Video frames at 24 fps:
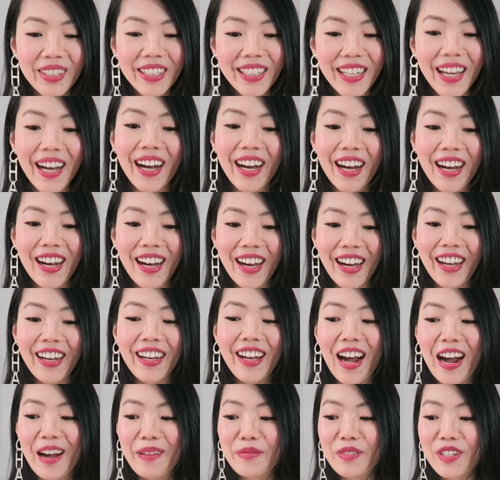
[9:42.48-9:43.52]
yeah,
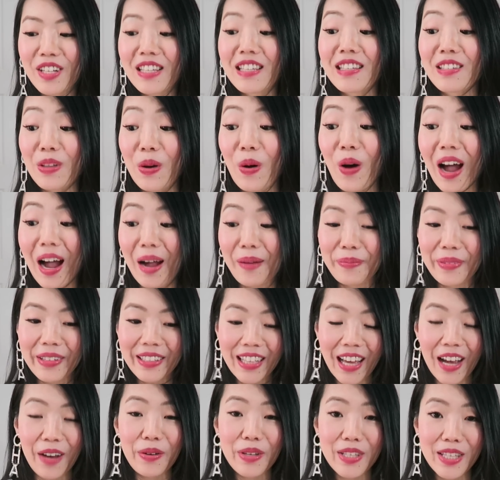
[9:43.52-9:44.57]
I, I'm just so
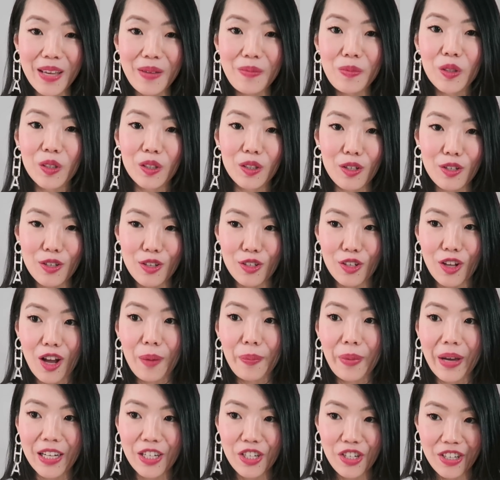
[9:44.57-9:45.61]
happy that I was able to
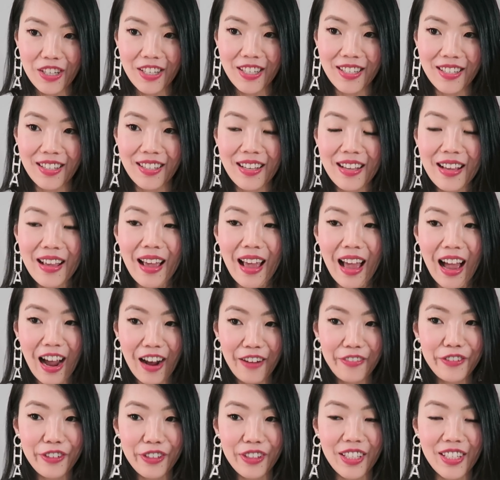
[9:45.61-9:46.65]
stop at just
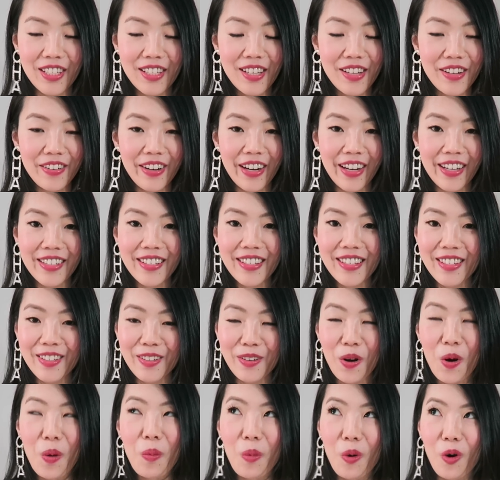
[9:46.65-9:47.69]
after these earrings,
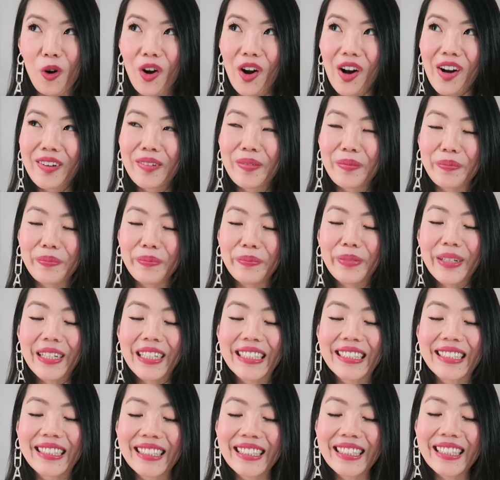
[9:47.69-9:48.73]
no more.
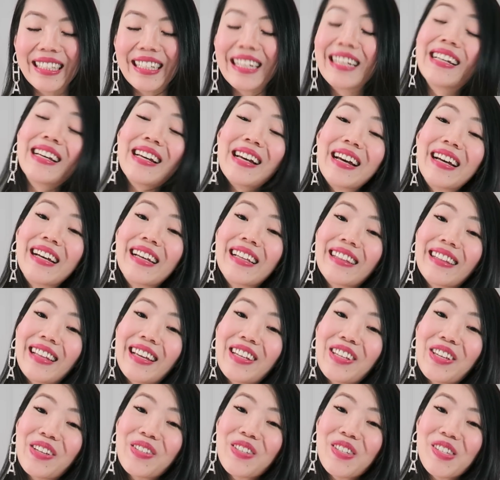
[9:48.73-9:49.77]
But
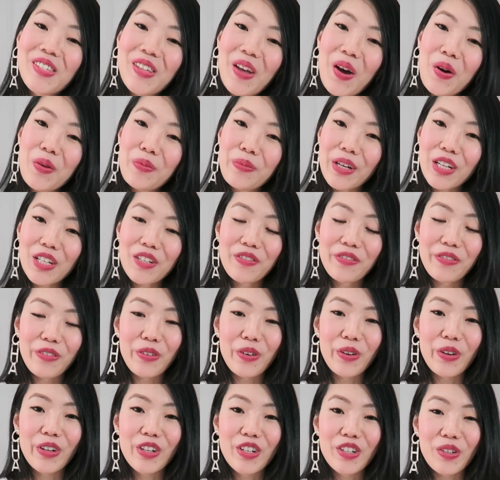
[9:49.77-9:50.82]
Thank you so much
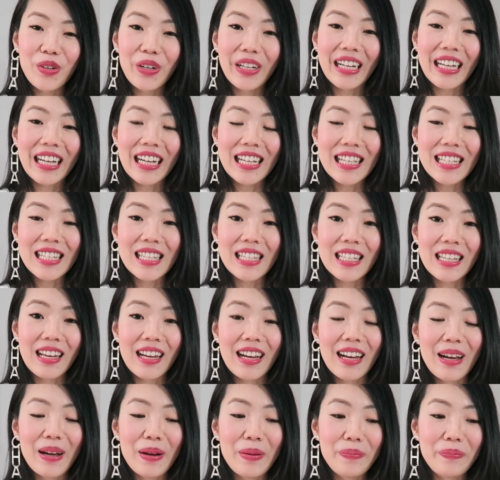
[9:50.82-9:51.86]
for joining us
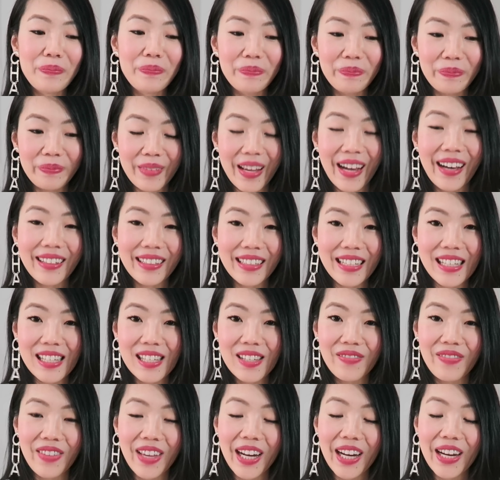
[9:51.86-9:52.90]
um, on
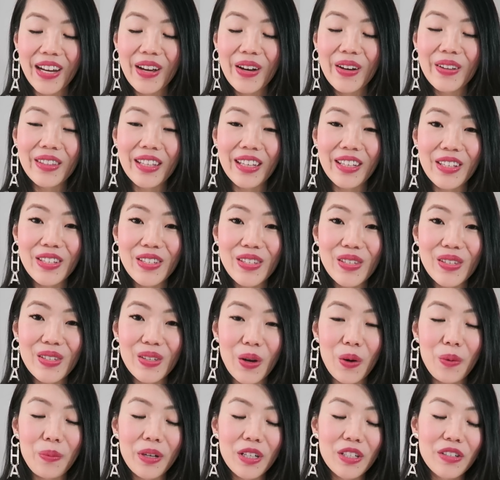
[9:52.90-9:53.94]
this video. Thank you
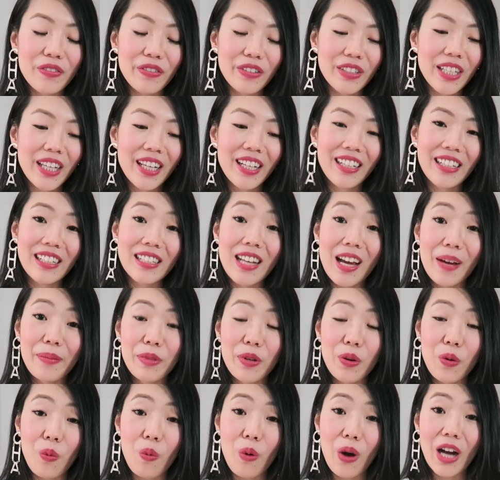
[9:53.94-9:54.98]
so much for taking the
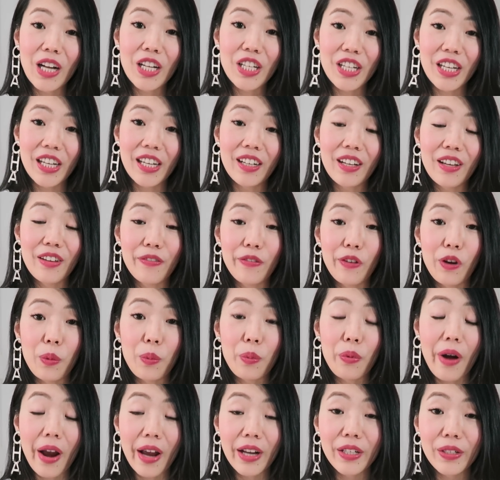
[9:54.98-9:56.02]
time to watch it. If you're
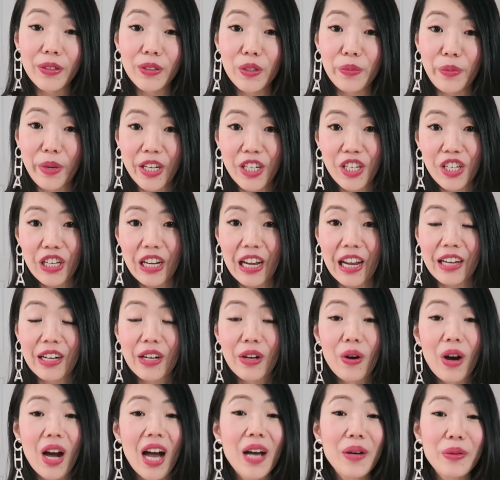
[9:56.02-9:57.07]
brand new to my
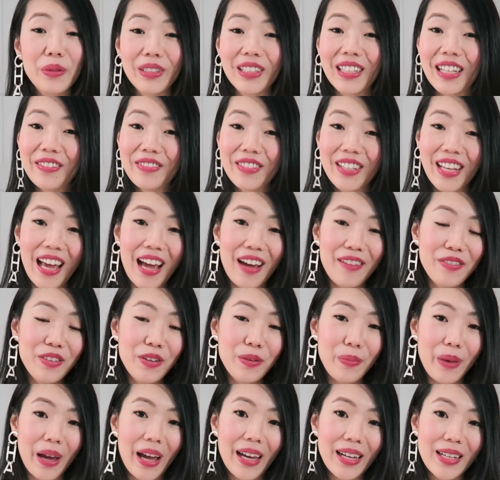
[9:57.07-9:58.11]
channel, I would love to have
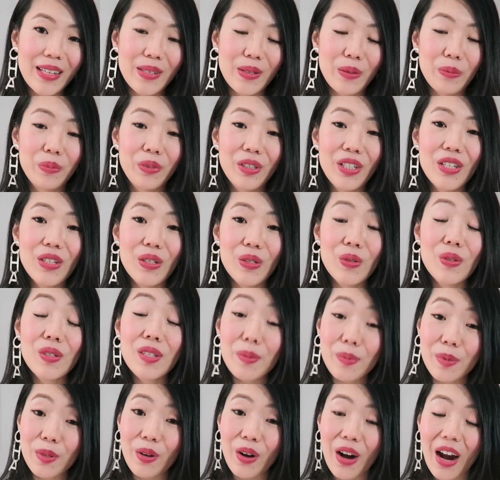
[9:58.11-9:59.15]
you back, so please do
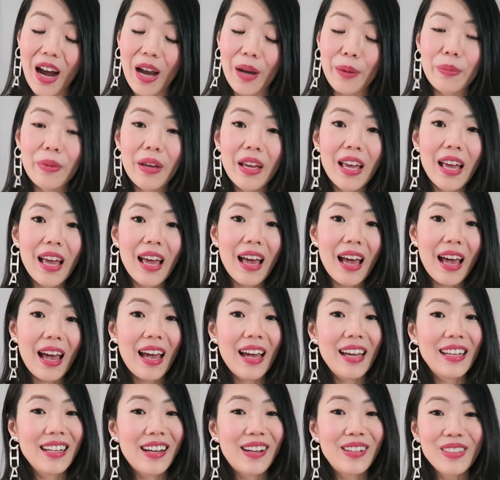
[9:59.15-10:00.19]
subscribe,
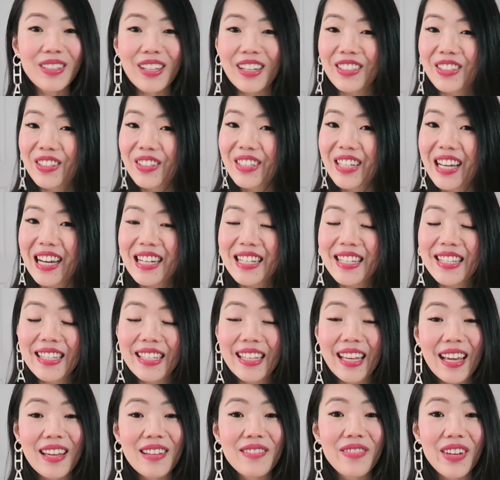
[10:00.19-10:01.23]
and I'll talk to you guys
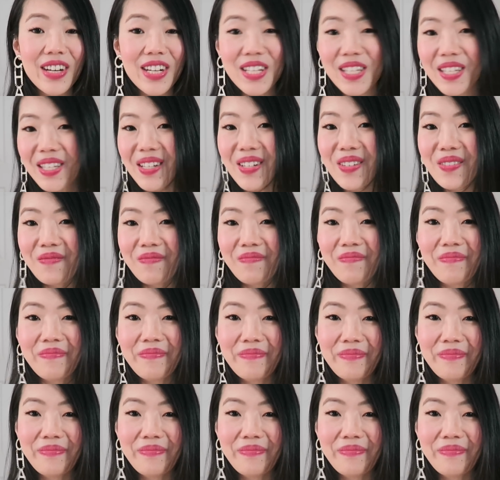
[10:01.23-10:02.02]
again very soon.